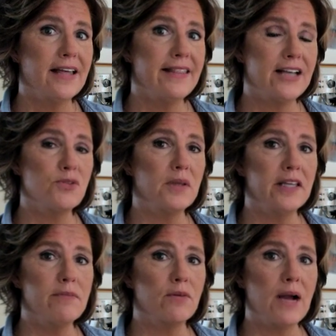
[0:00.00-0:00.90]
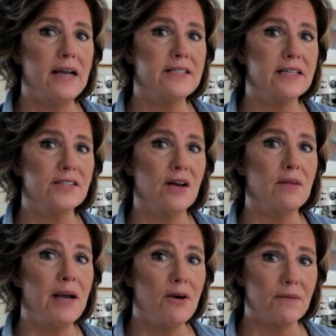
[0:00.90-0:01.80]
That's what Libra rising is all
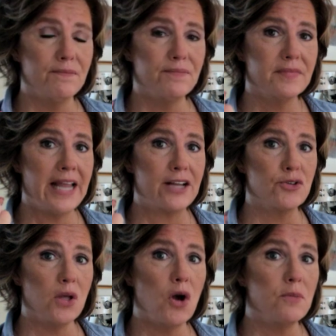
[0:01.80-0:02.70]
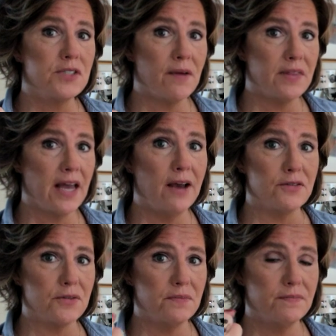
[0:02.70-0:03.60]
about. Natural home, 7th
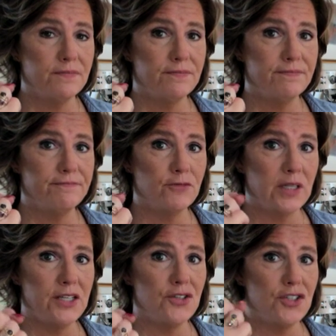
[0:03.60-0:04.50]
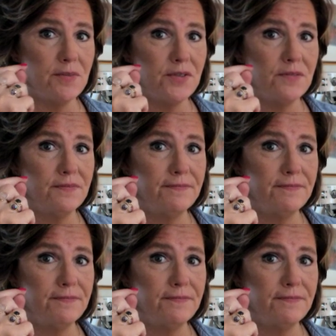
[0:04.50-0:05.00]
house, relationships.